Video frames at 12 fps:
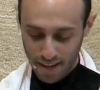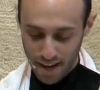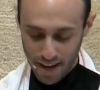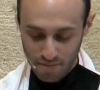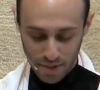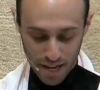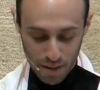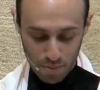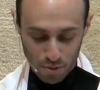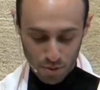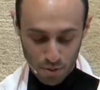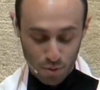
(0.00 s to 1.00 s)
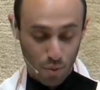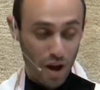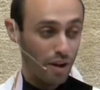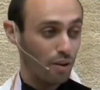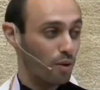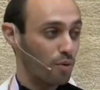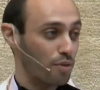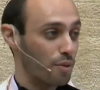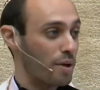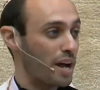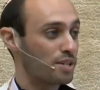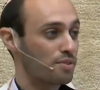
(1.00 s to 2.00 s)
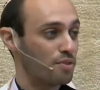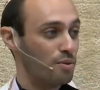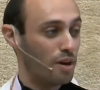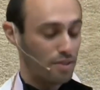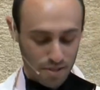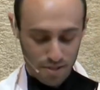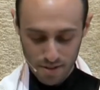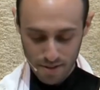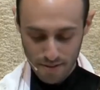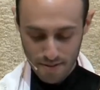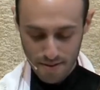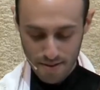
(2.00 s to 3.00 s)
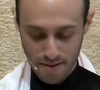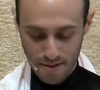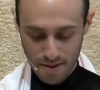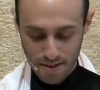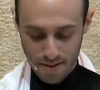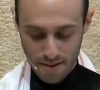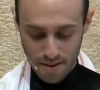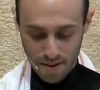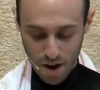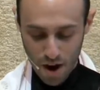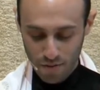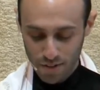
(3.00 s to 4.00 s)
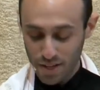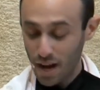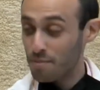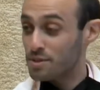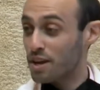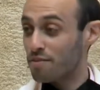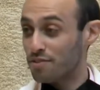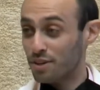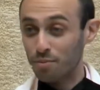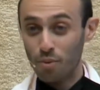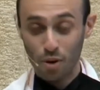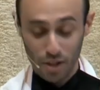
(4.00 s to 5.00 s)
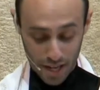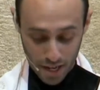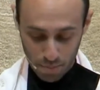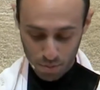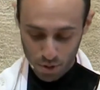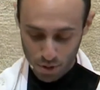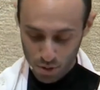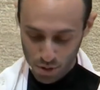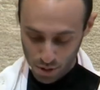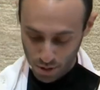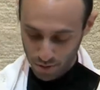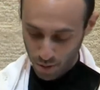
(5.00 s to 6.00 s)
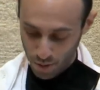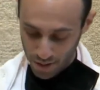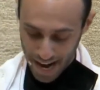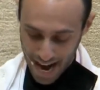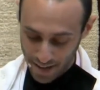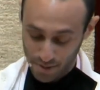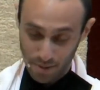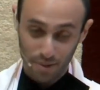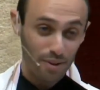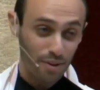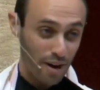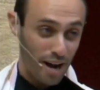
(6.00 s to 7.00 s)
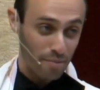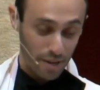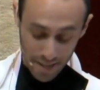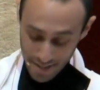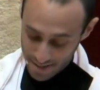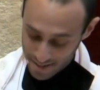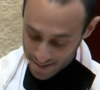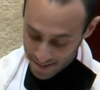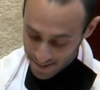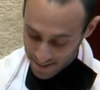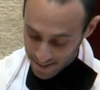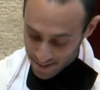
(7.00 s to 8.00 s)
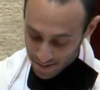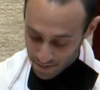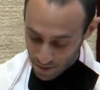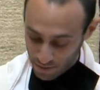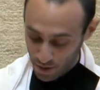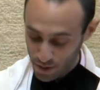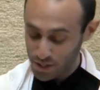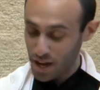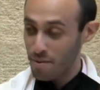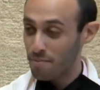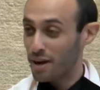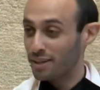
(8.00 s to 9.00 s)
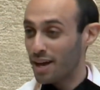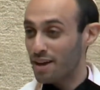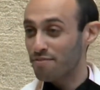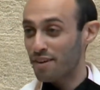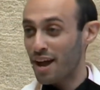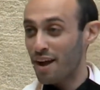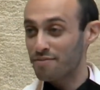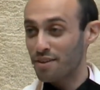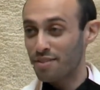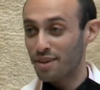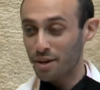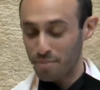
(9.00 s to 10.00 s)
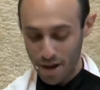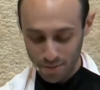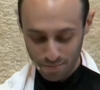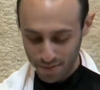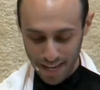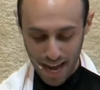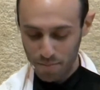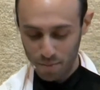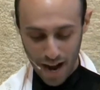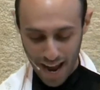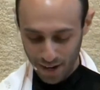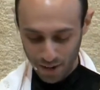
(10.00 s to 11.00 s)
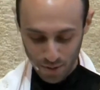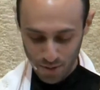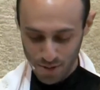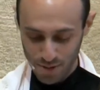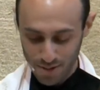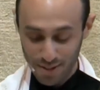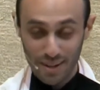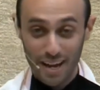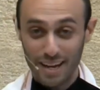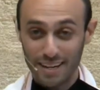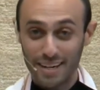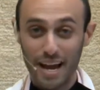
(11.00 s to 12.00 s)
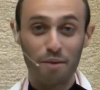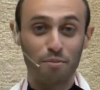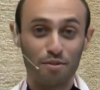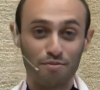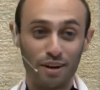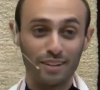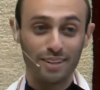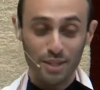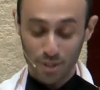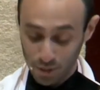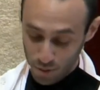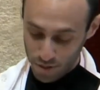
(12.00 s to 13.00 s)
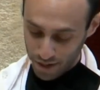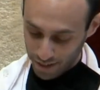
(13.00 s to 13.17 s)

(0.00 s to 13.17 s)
I've been able to do well over the past few months. Oftentimes, I feel more like a producer or an actor than a rabbi. For the first time in my life, I have to think about camera angles and camera-friendly clothing.